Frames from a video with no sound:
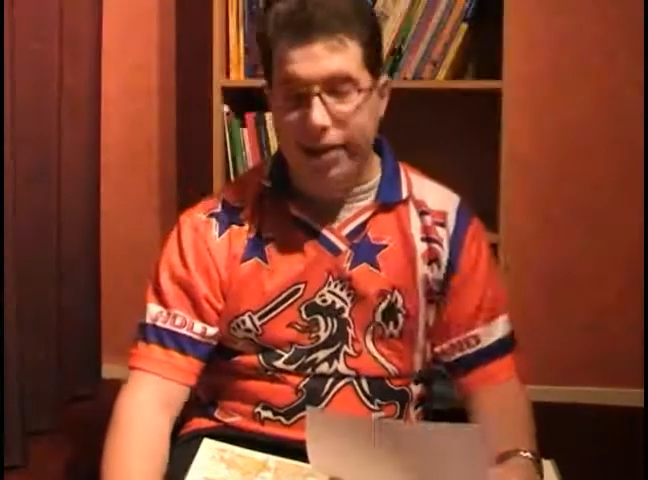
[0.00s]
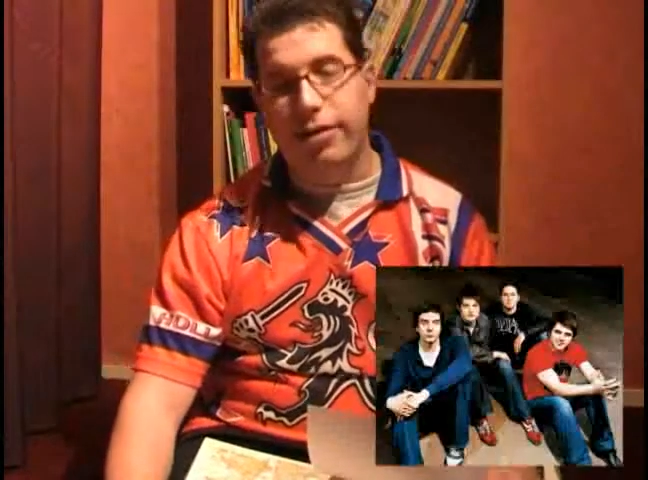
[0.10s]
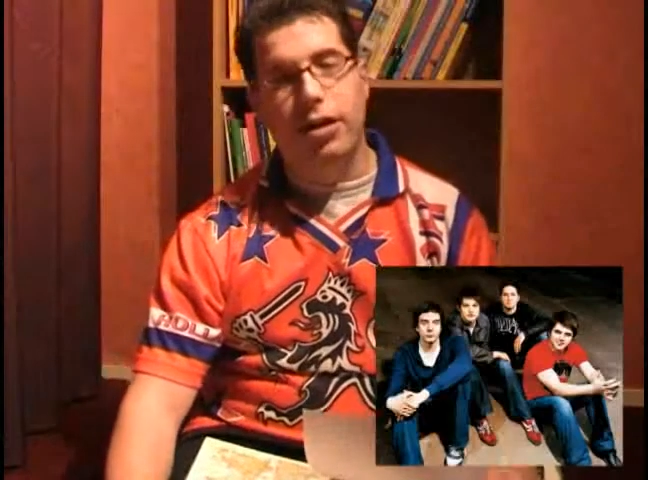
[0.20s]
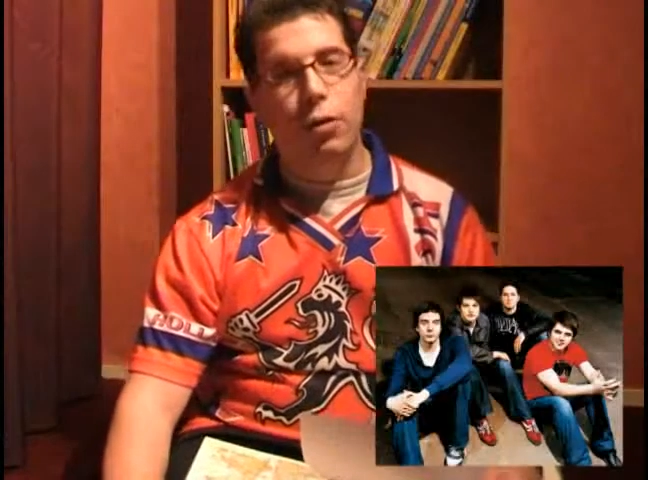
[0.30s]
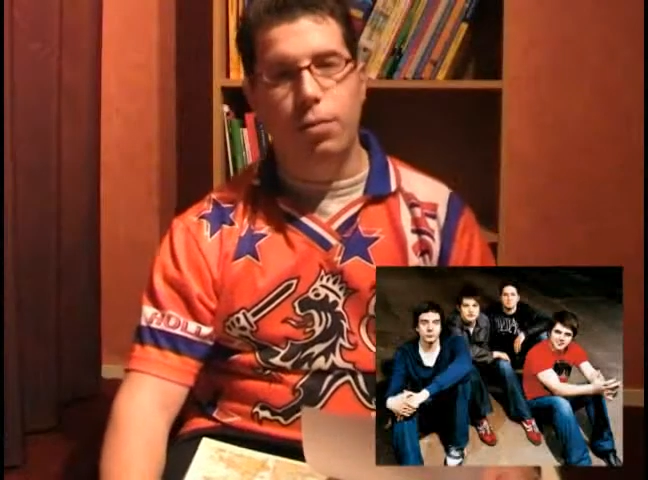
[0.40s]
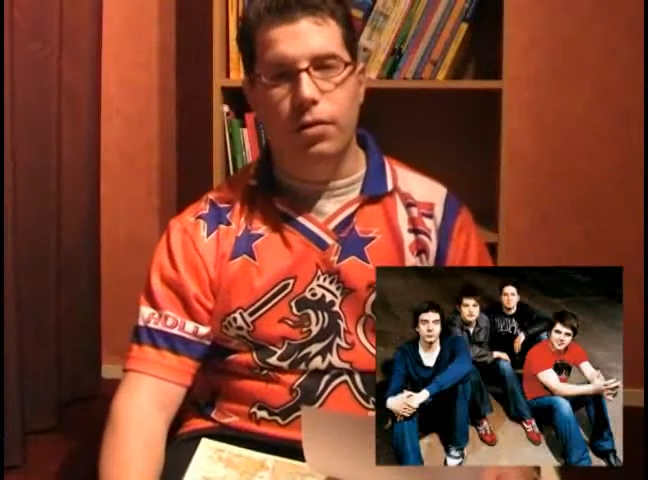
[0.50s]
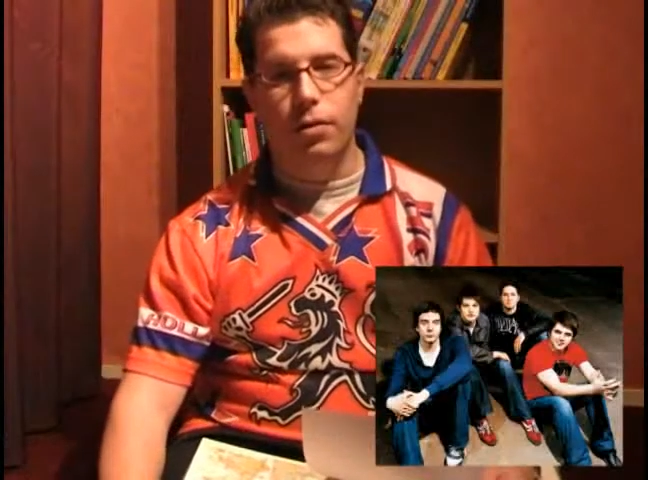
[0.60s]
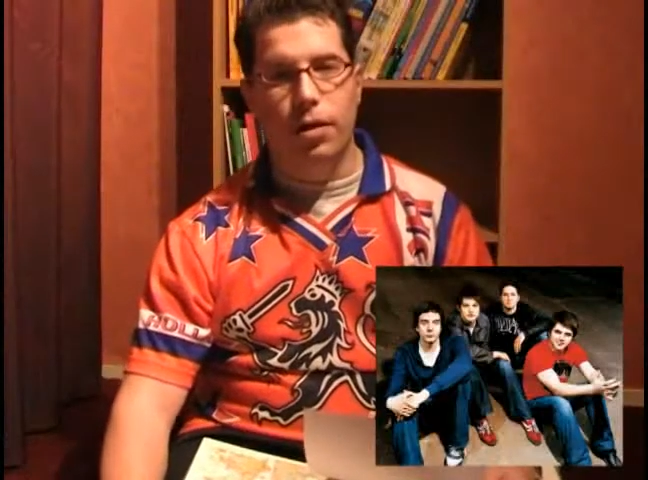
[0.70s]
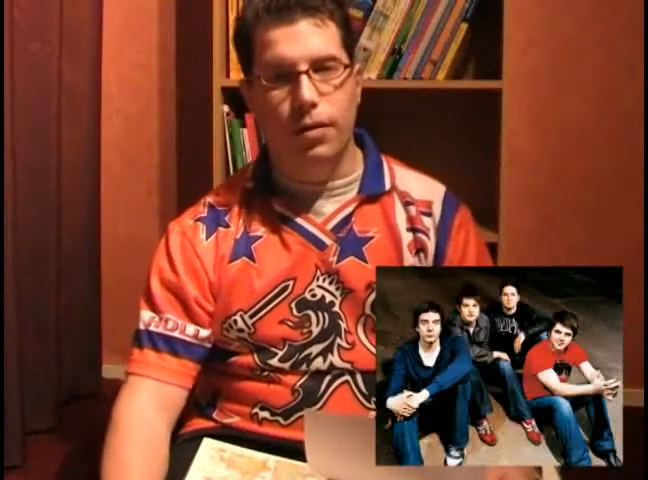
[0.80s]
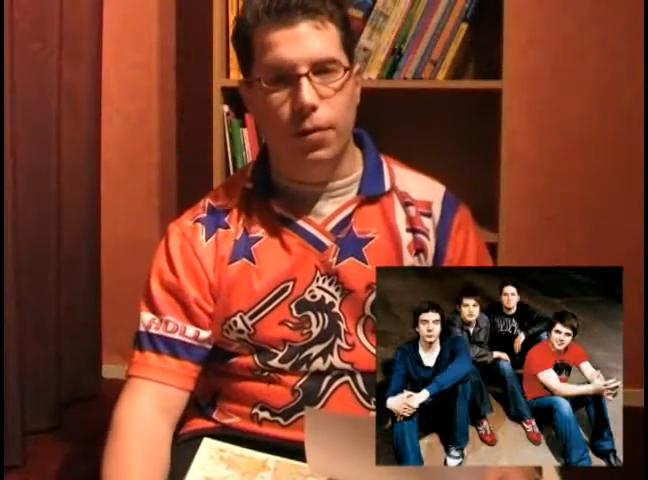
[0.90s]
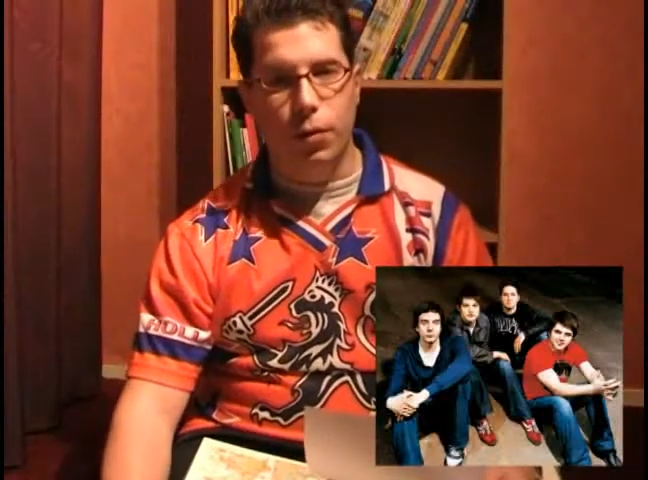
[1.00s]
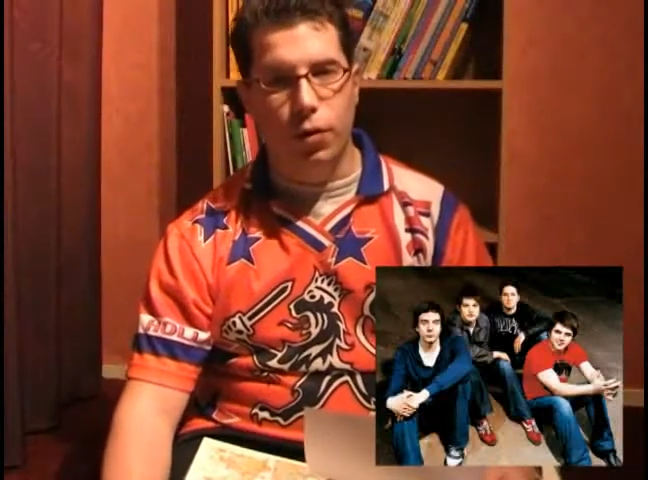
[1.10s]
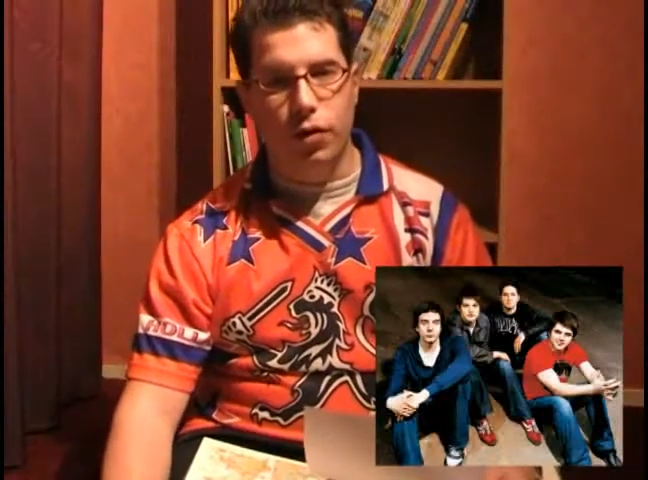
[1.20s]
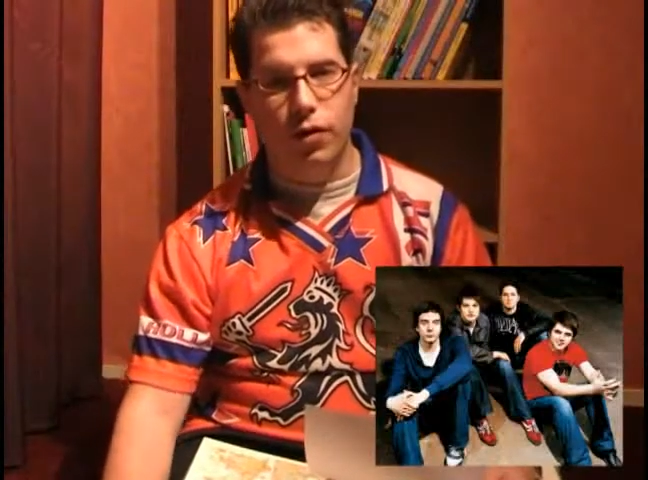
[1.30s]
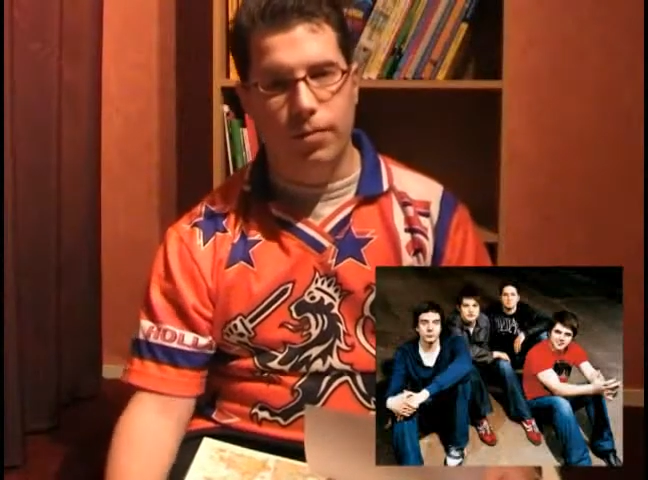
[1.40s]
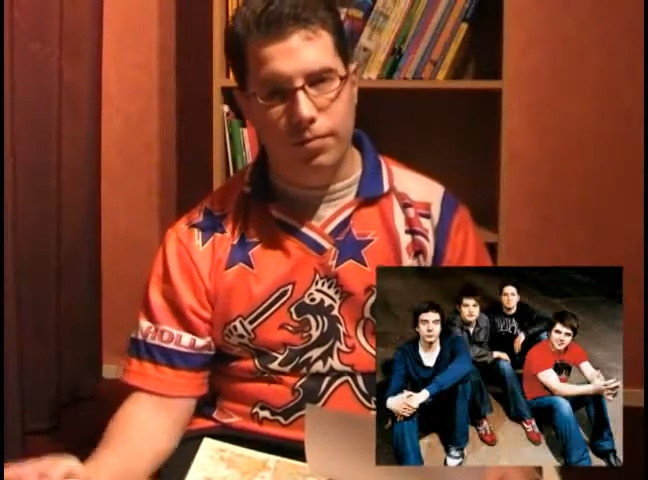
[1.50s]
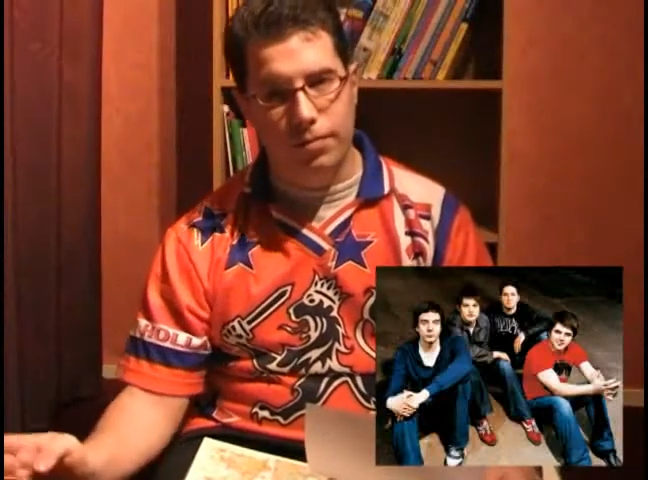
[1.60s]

Snow Patrol, of course.